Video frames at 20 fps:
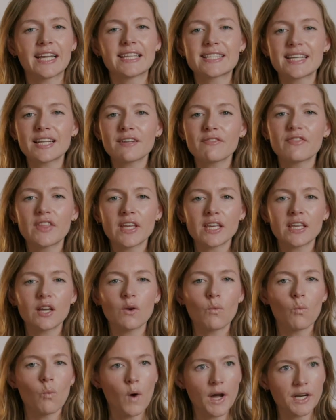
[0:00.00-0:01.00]
Instead of
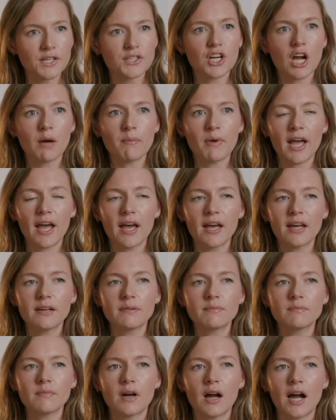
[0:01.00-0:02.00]
thinking 1 job
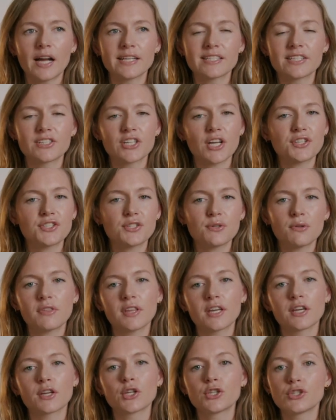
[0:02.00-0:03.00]
ahead, I suggest you
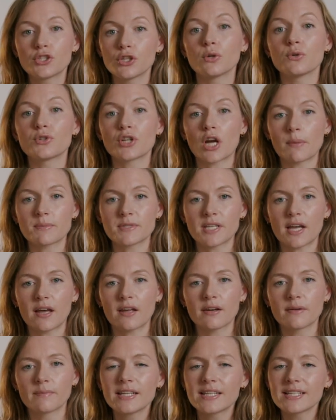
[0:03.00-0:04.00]
think 2 jobs
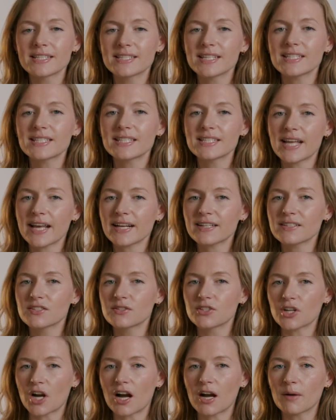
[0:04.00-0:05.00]
ahead. Does this next
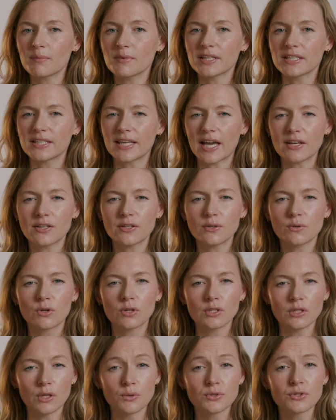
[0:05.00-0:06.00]
job get you
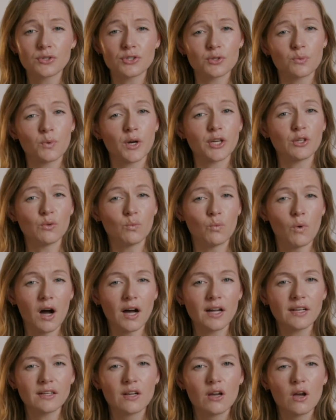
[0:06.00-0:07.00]
closer to what you
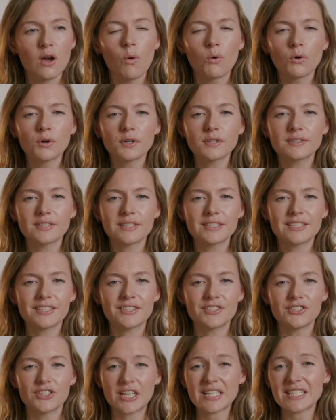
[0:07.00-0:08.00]
want, or does
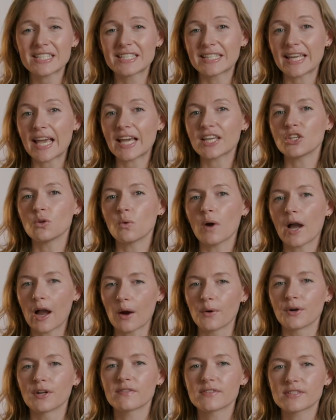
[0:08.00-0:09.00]
it just get you
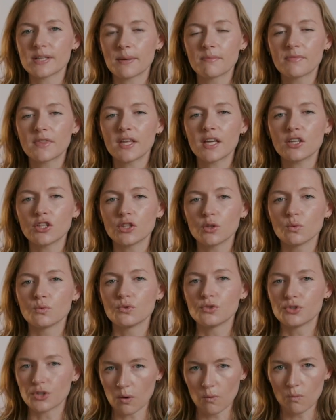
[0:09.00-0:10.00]
out of something you
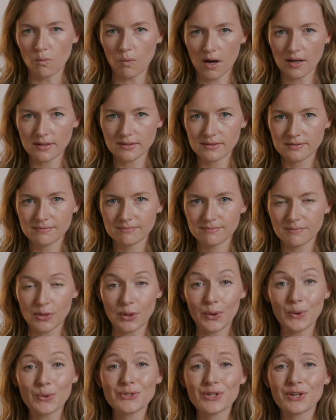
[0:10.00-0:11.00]
don't want?
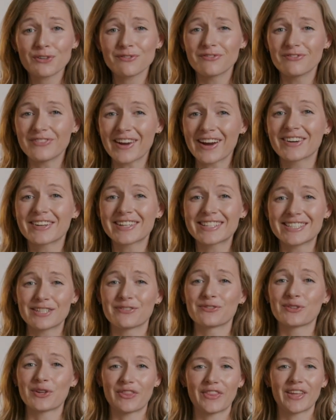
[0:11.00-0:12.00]
Those are very
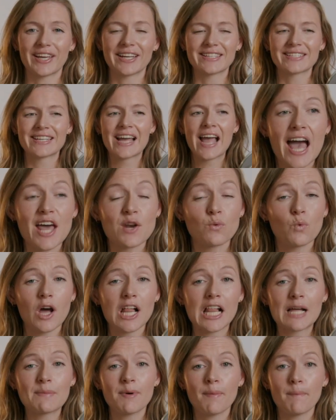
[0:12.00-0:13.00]
different things, and
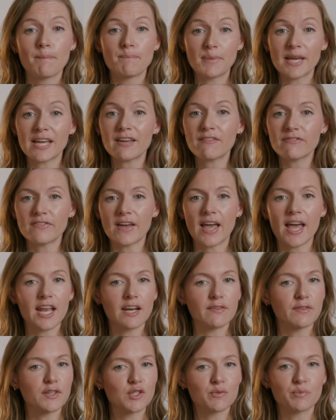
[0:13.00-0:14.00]
while I'm a big fan
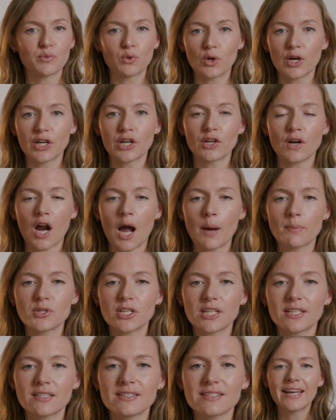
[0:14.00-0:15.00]
of exploring your
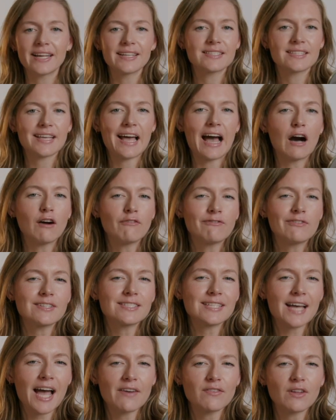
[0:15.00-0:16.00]
options, it's helpful
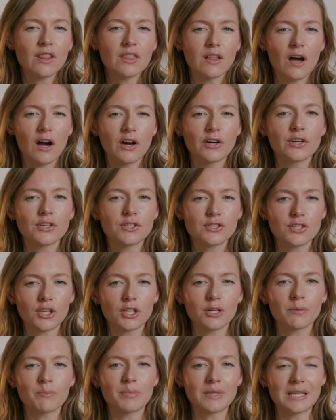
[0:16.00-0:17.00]
to have a
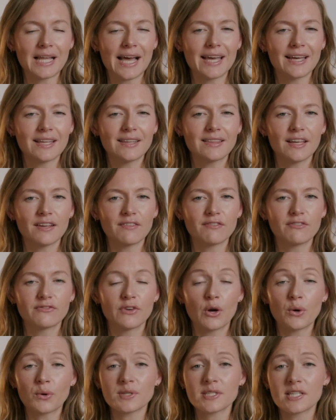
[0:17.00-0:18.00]
longer-term plan that
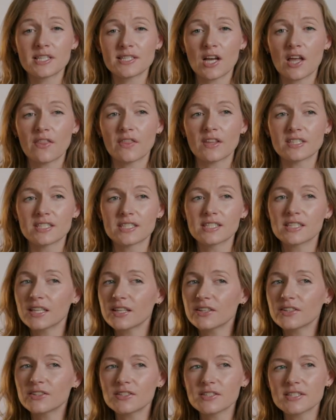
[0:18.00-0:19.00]
focuses on the
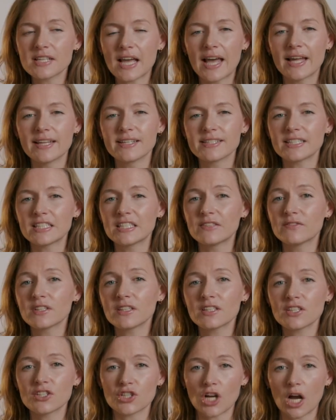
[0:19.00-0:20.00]
skills and
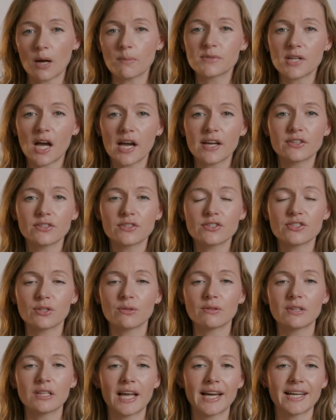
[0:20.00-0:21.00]
even the job titles
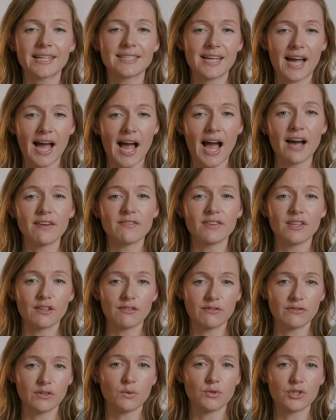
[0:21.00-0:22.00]
you'd like to have in the
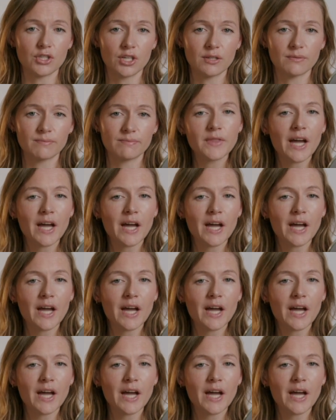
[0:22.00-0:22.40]
future.